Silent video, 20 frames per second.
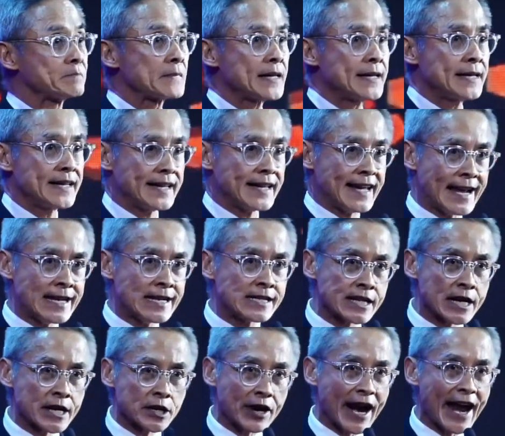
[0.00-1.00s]

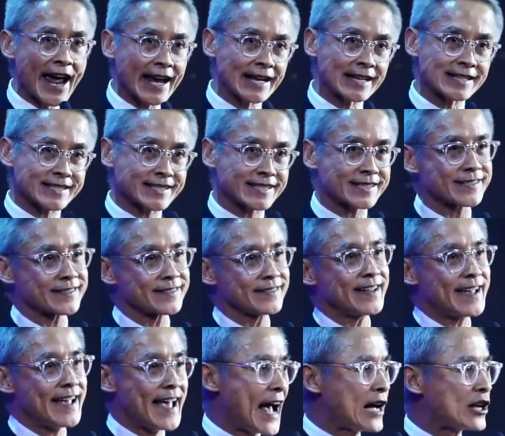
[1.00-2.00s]
integrate
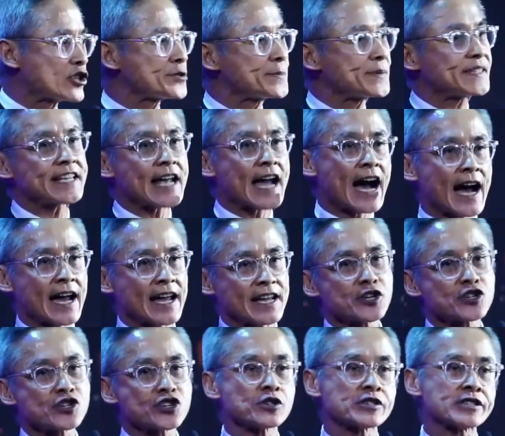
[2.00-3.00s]
LGBTI
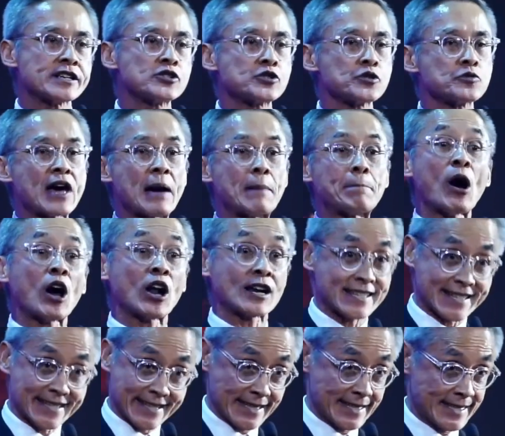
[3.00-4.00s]
issues into their
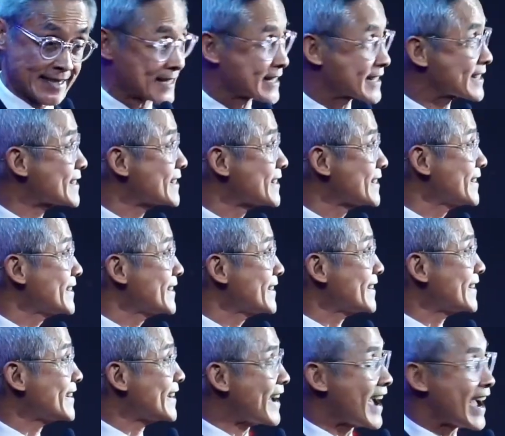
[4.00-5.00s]
policies
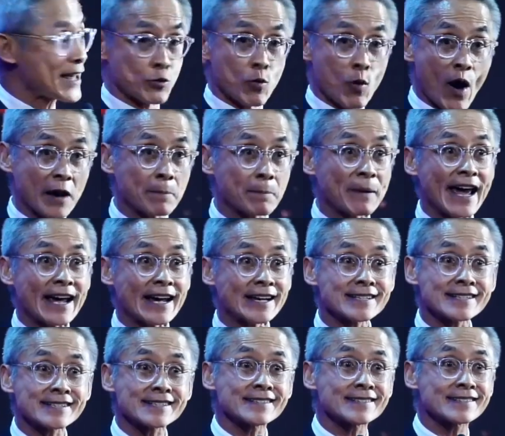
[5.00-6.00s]
at the
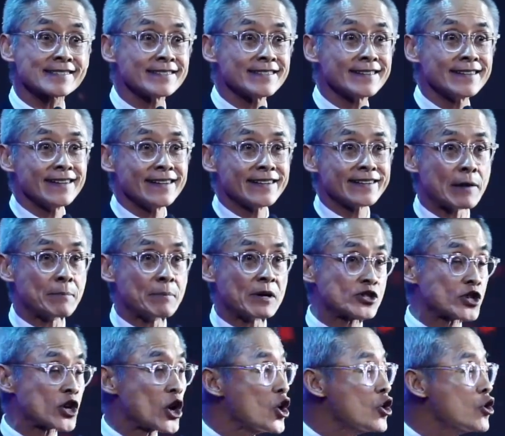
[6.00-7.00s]
workplace. Number
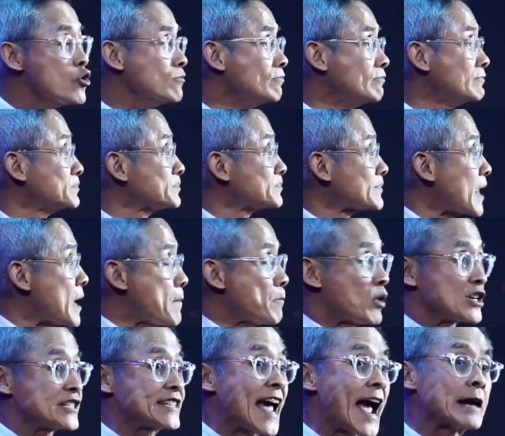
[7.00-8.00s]
two,
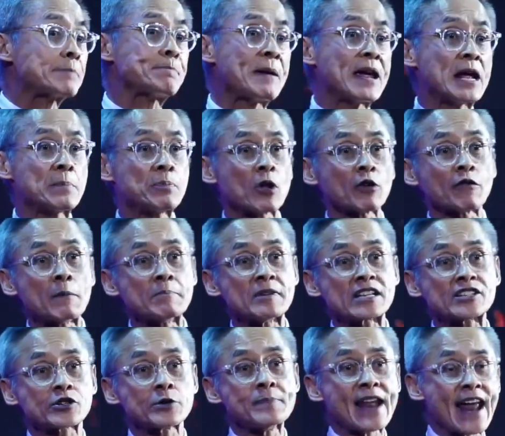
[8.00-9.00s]
protect people from
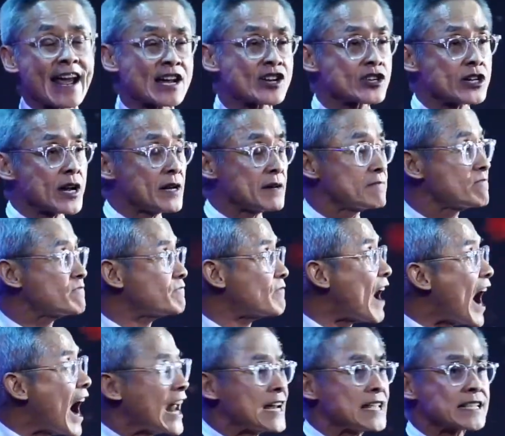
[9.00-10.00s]
discrimination and
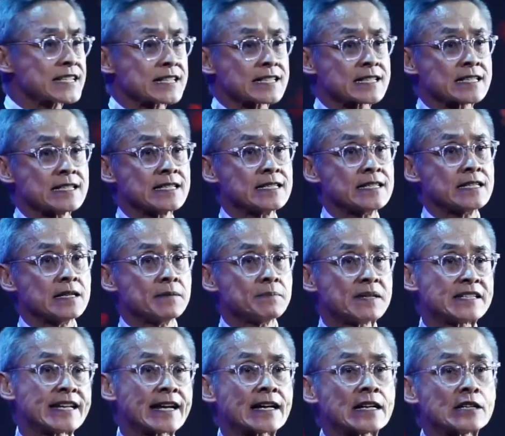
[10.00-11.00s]
violence,
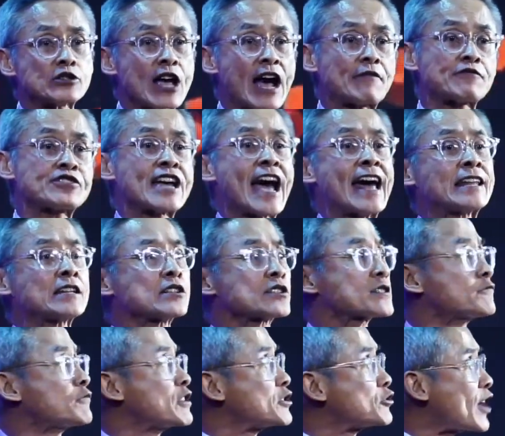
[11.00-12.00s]
particularly to have channels of
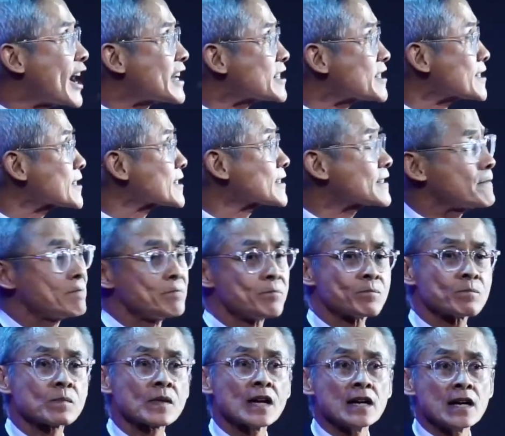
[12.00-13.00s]
redress.
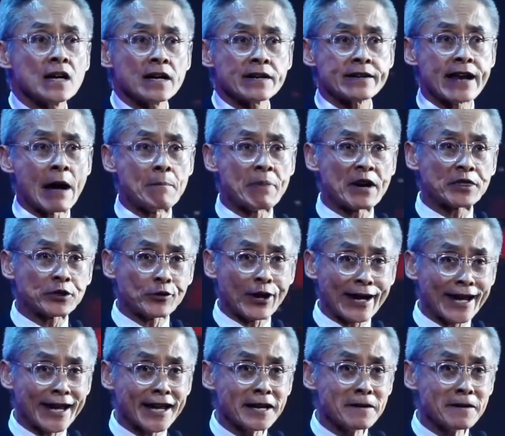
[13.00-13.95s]
Number three,